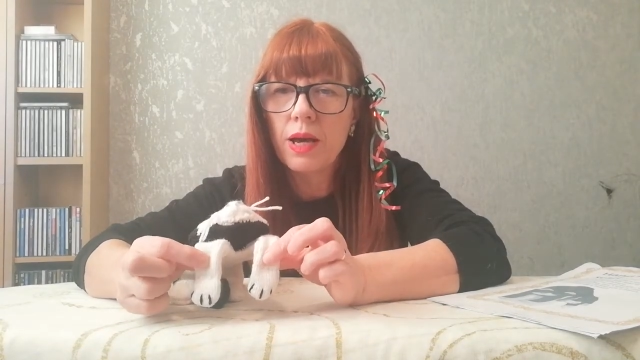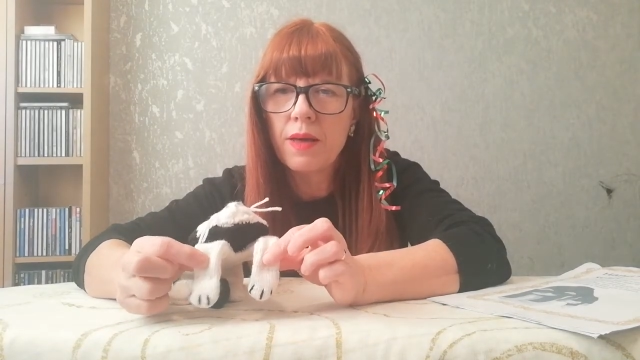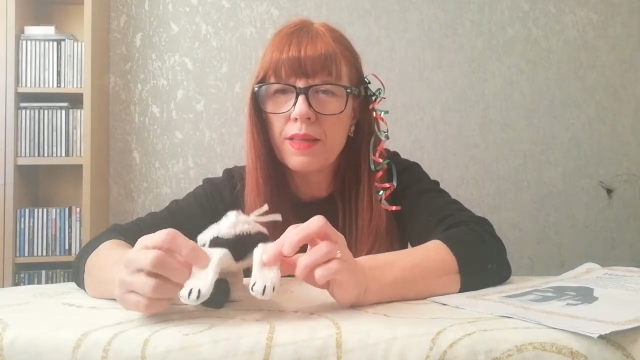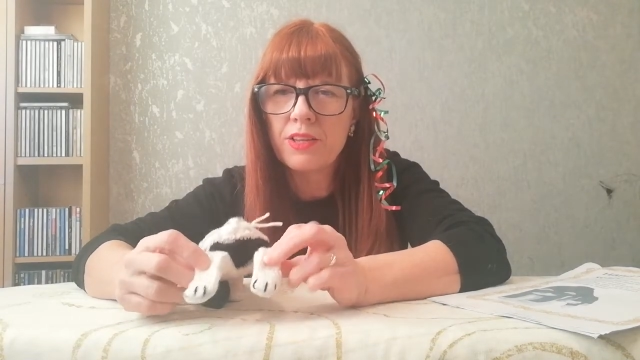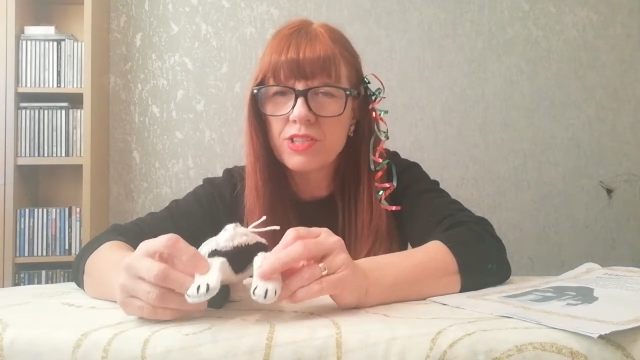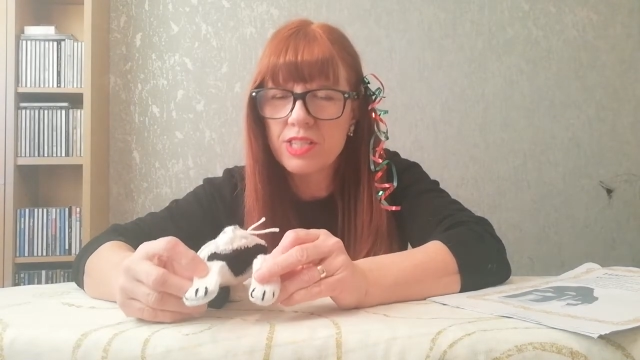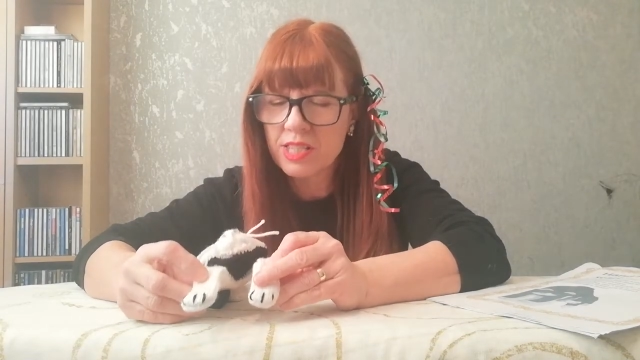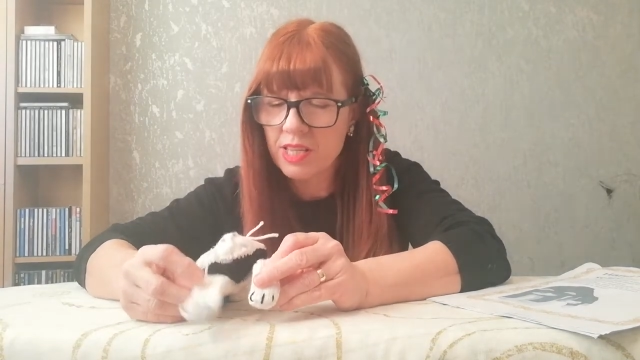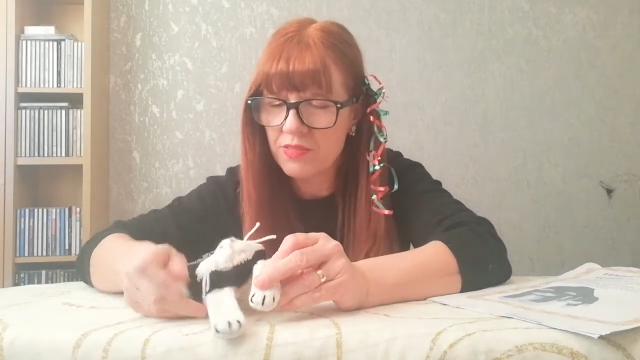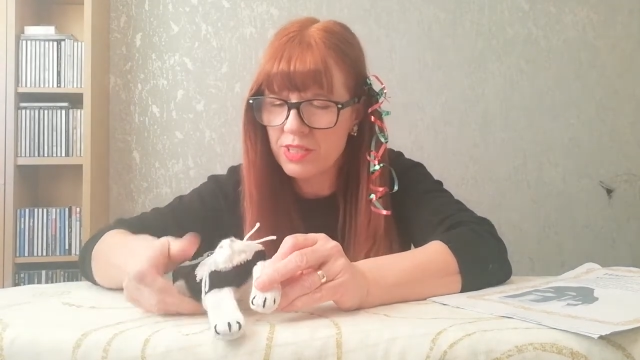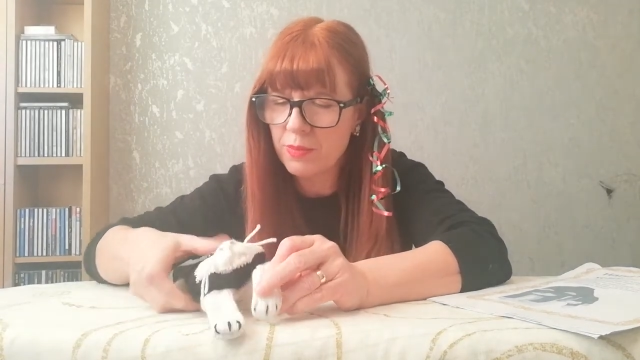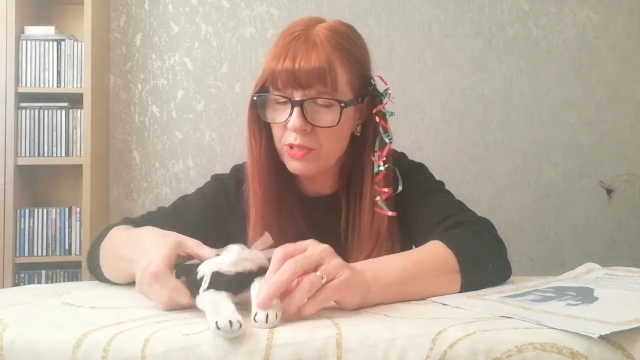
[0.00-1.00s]
and that just
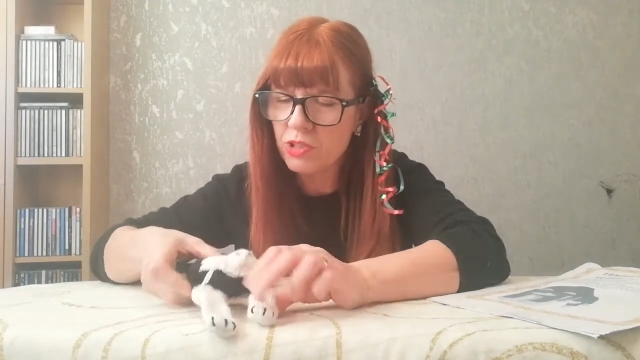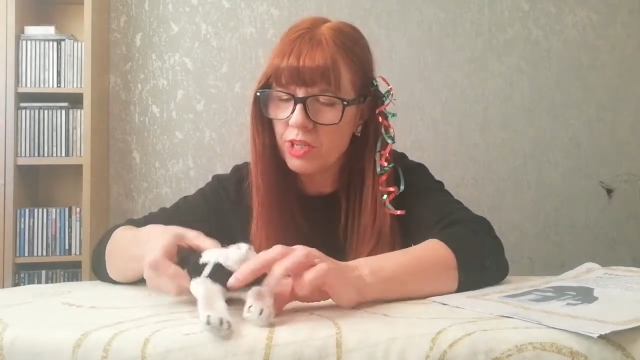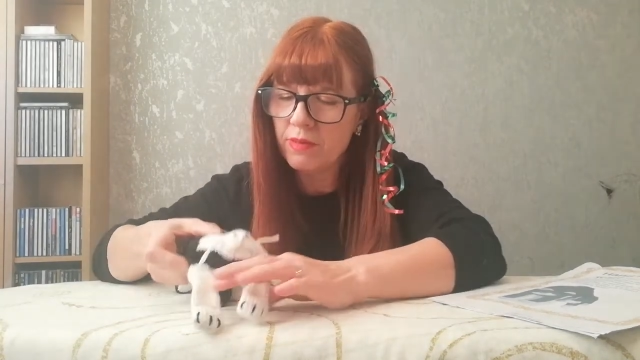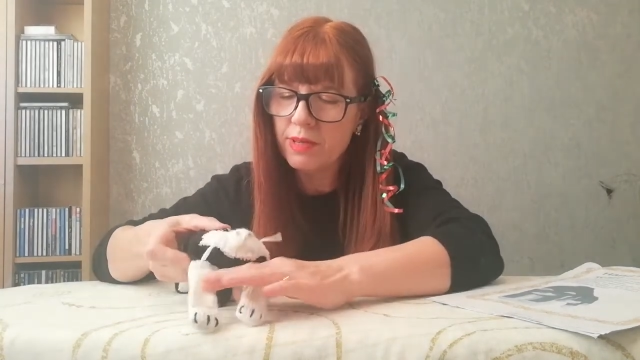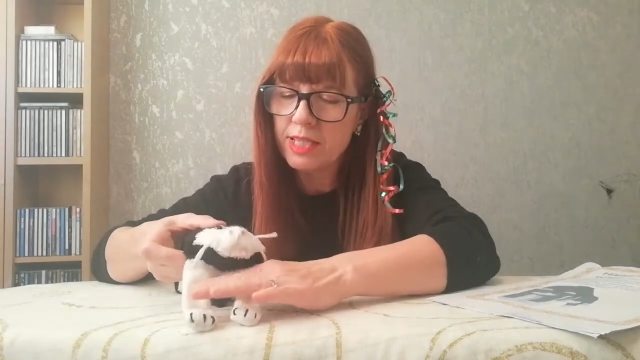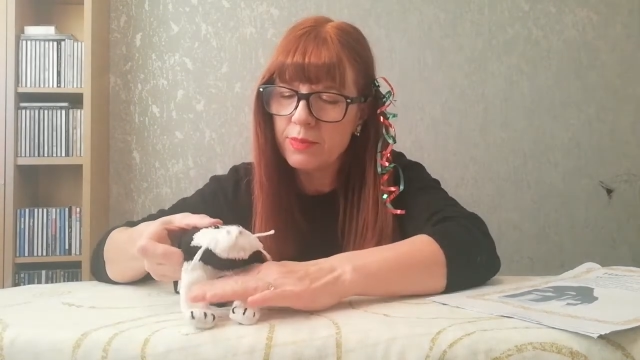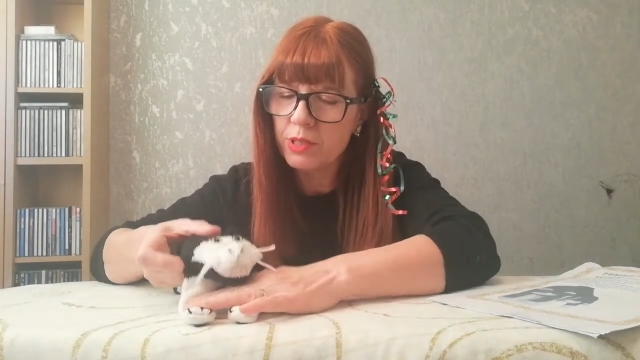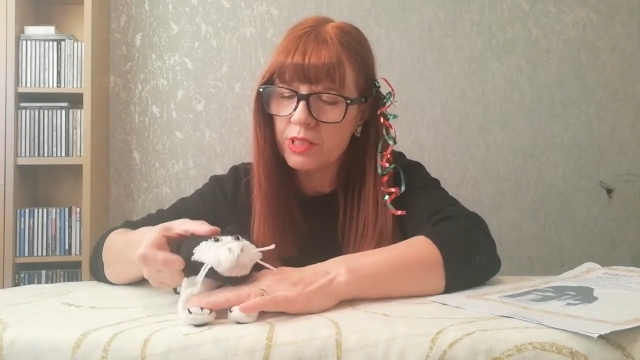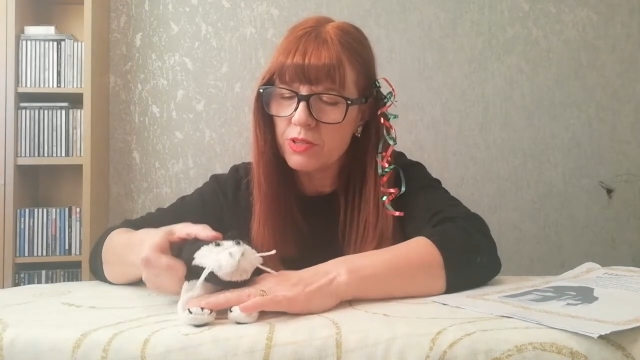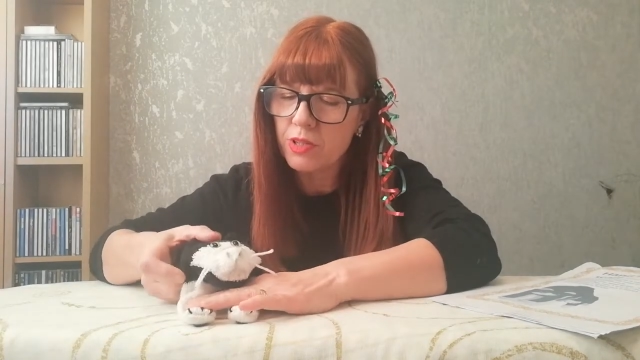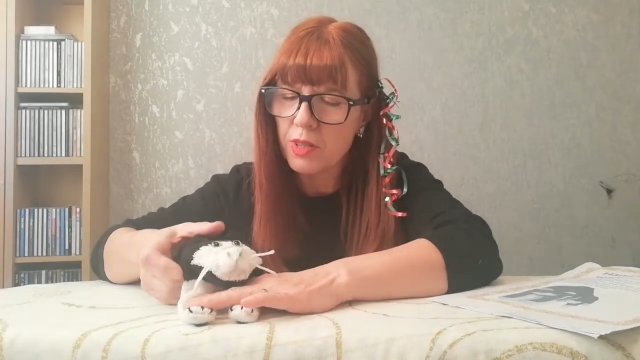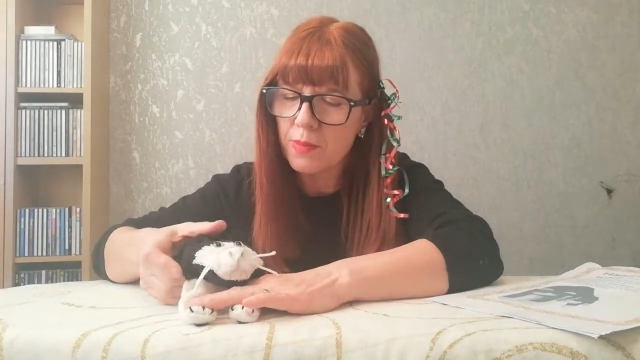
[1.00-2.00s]
gives him, but you don't need to put
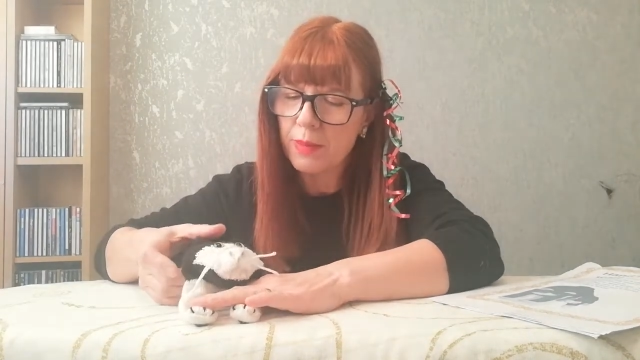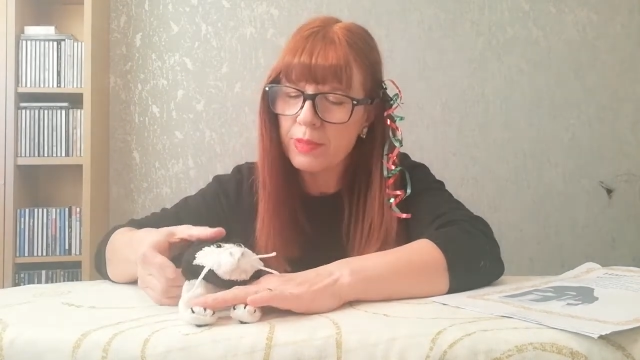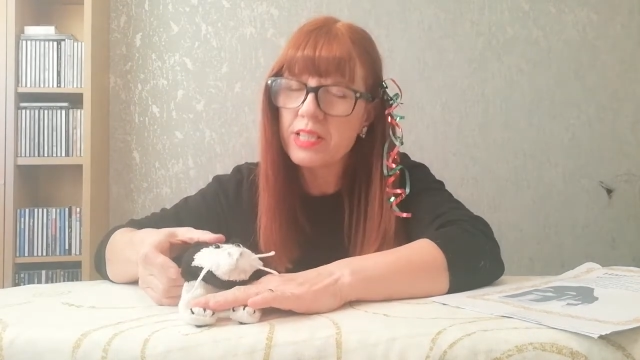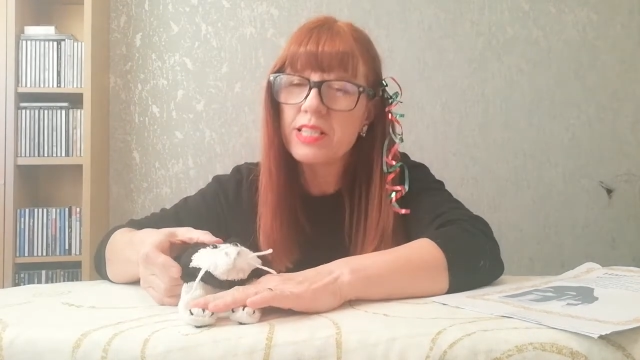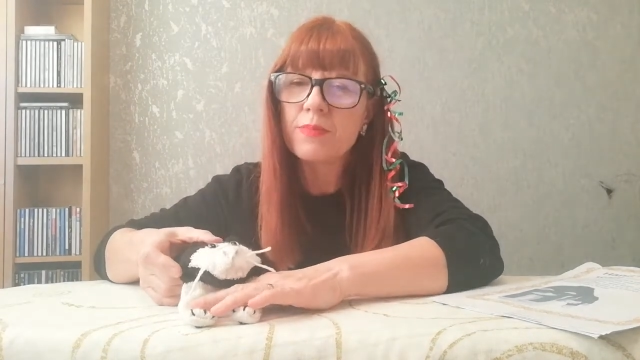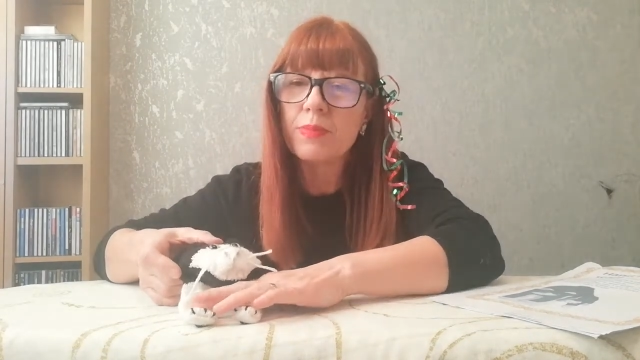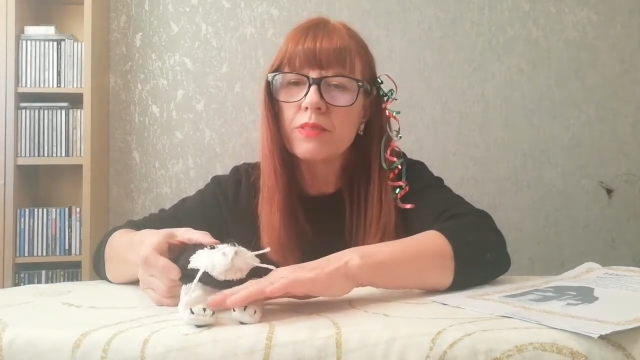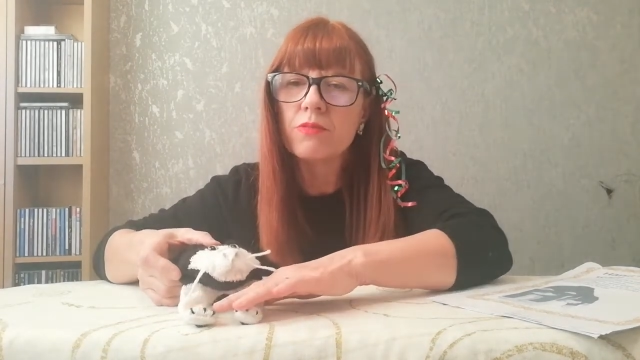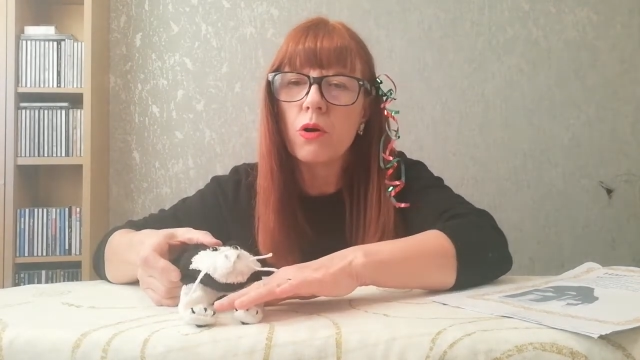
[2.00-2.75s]
those on the back, because he'd be the